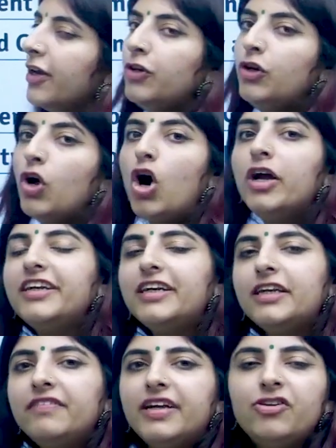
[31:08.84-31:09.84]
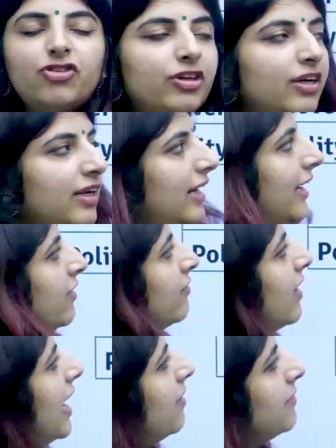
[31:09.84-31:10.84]
Non-conventional
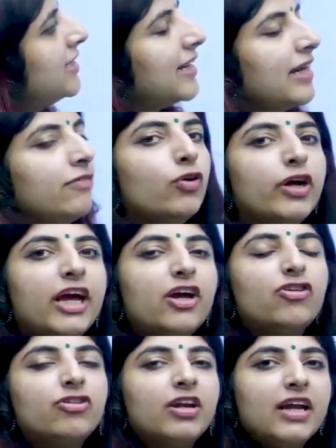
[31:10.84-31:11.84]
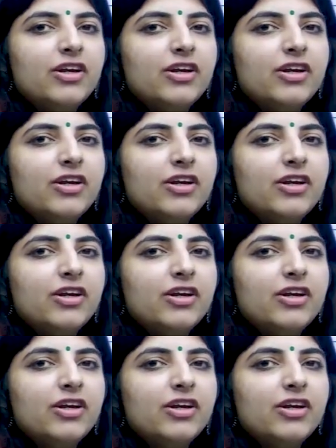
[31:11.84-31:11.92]
environment and vocational